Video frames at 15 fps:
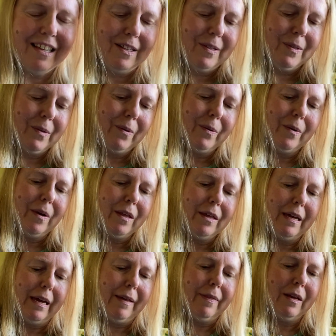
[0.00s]
So
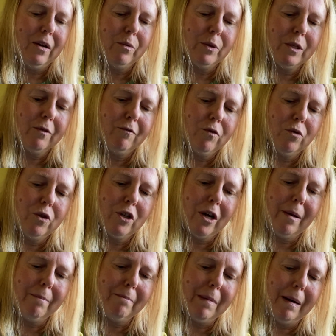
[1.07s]
yeah, then I was a
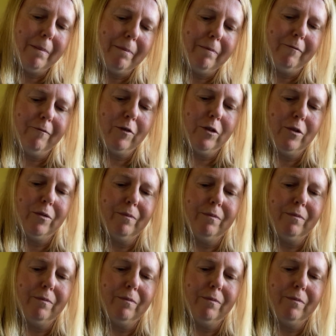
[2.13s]
full-time mum for